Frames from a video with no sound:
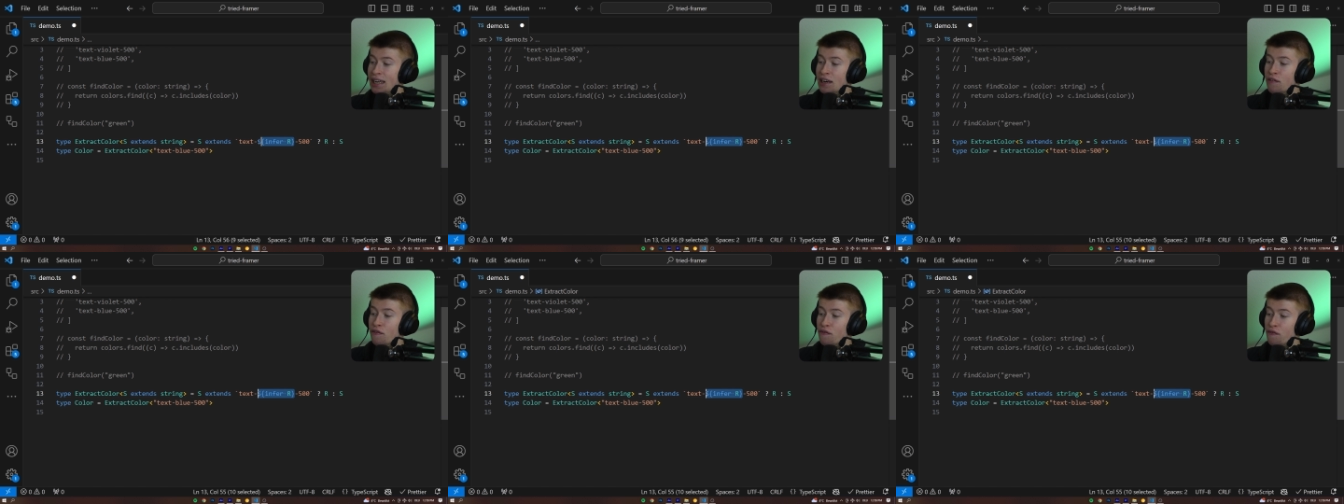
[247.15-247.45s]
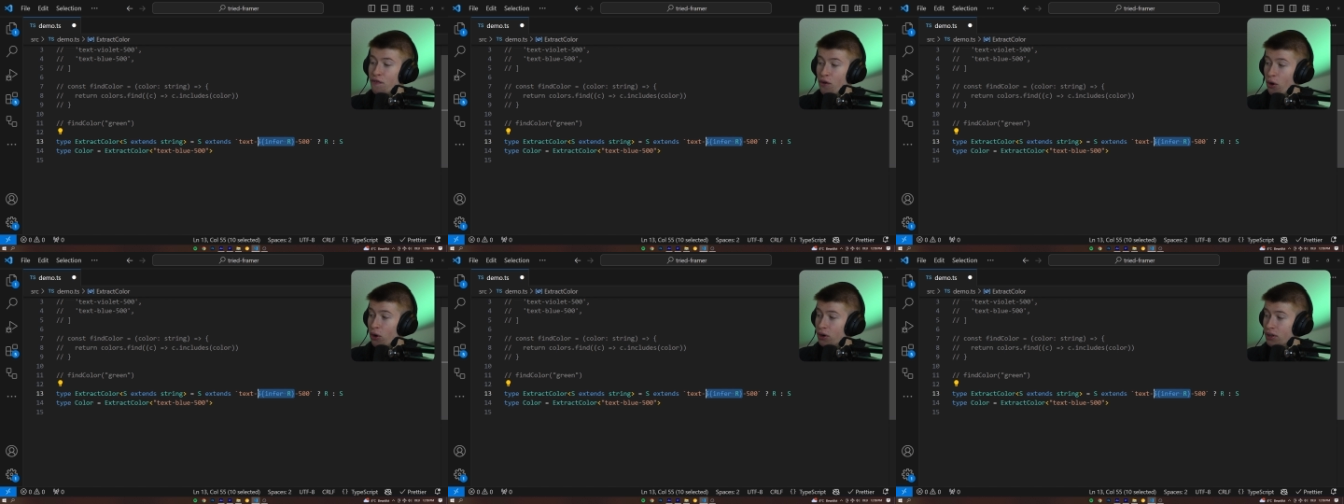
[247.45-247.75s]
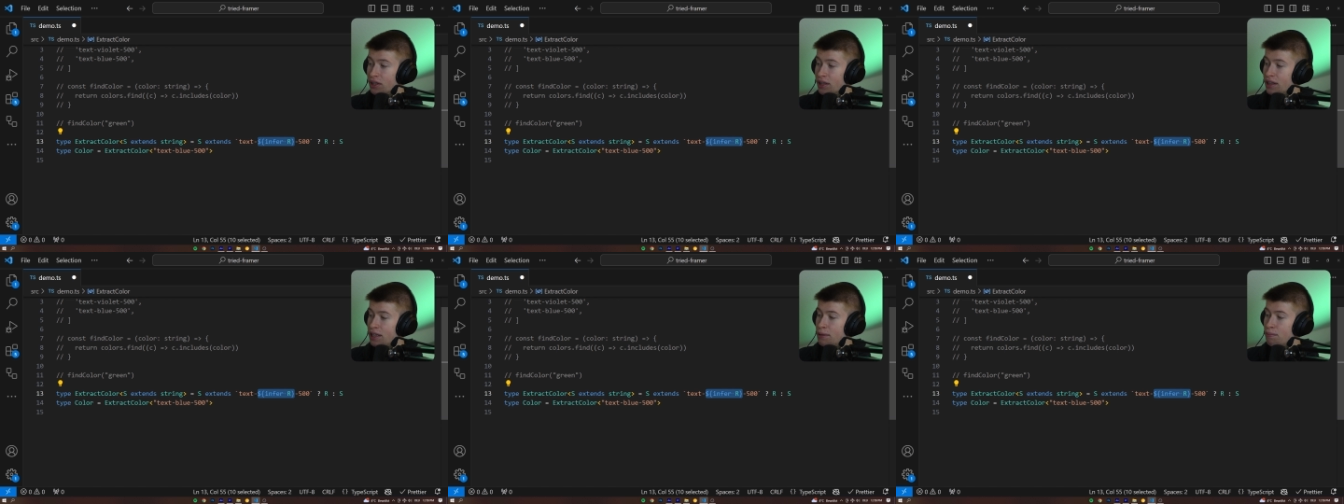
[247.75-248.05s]

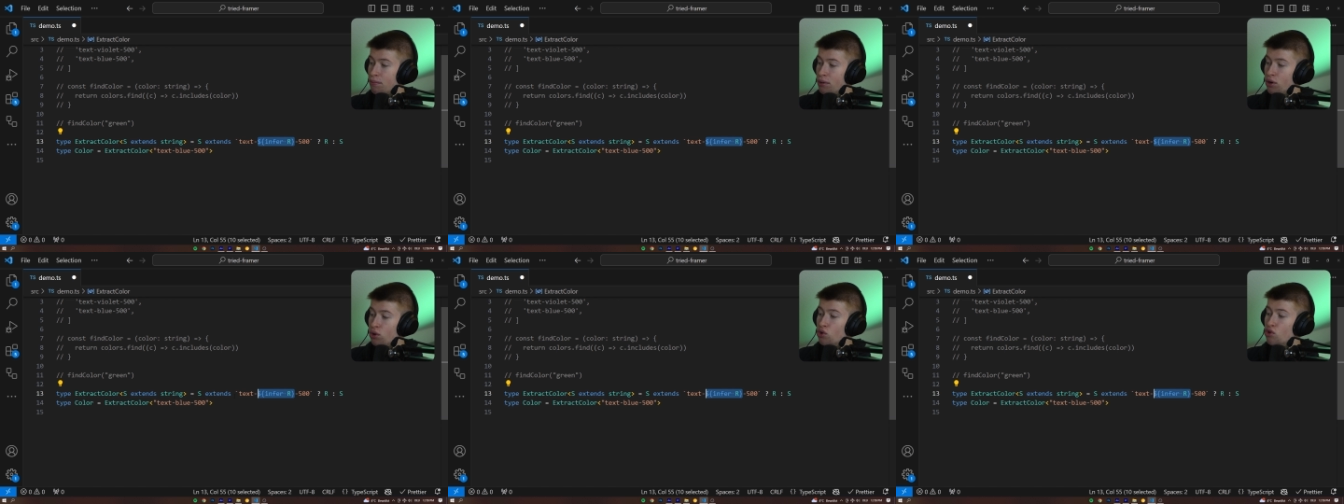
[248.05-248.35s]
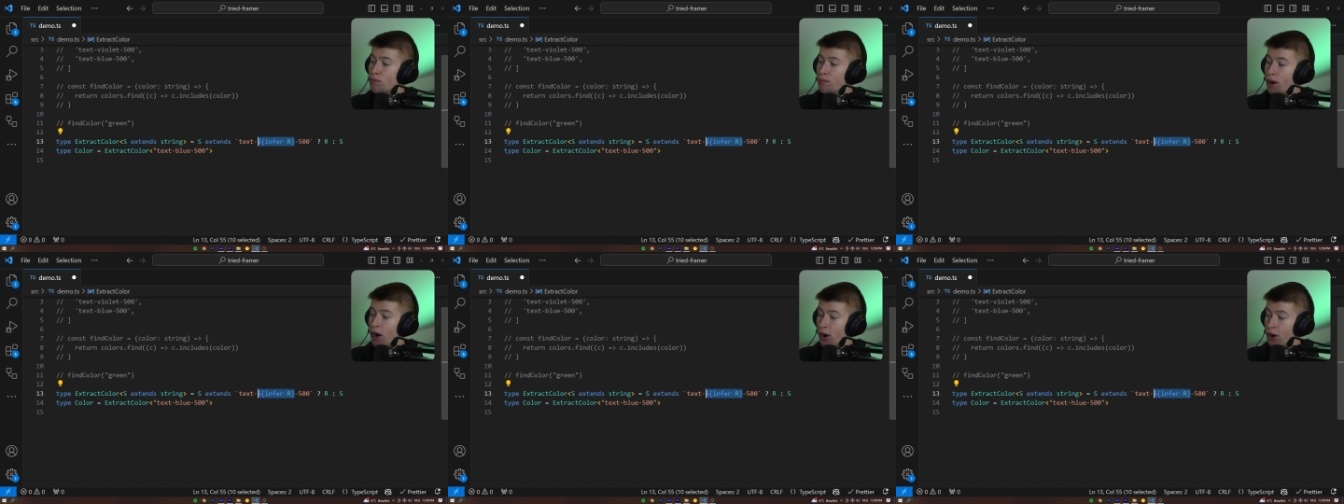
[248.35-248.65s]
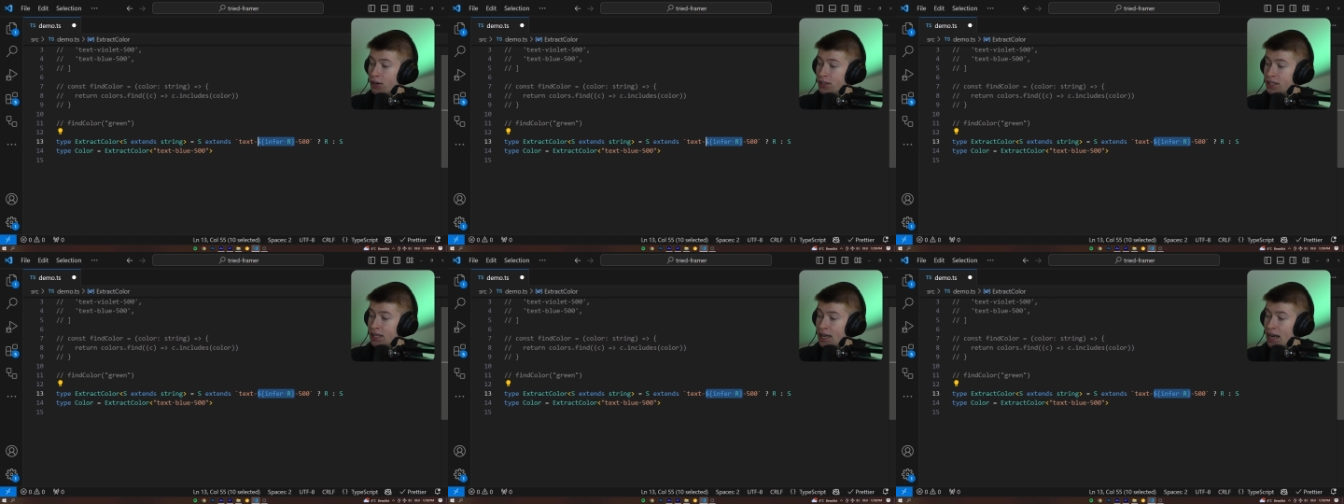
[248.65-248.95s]
inferred the blue
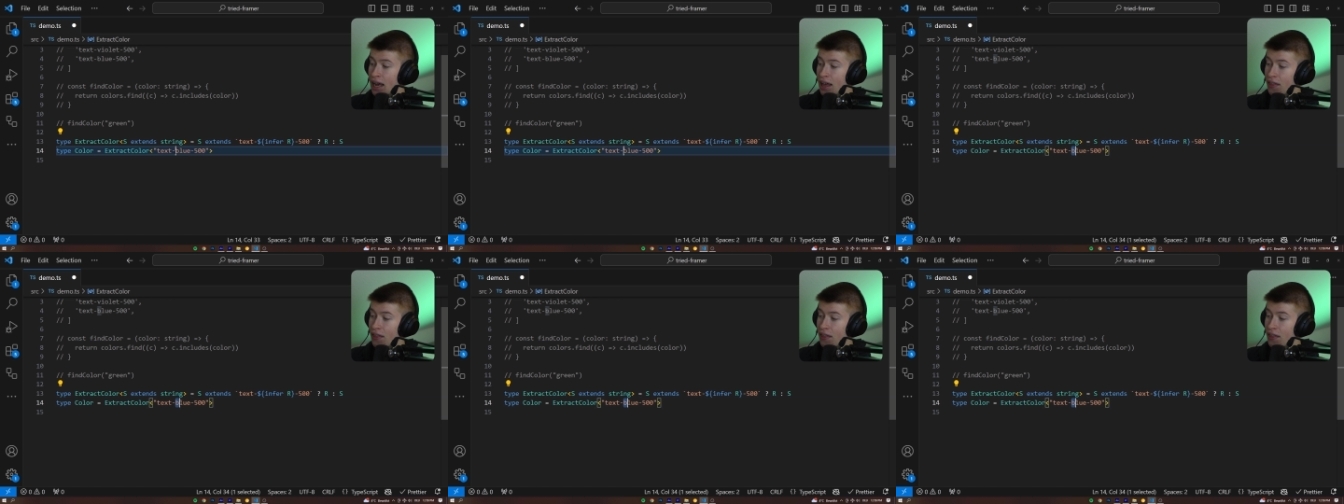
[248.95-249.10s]
part,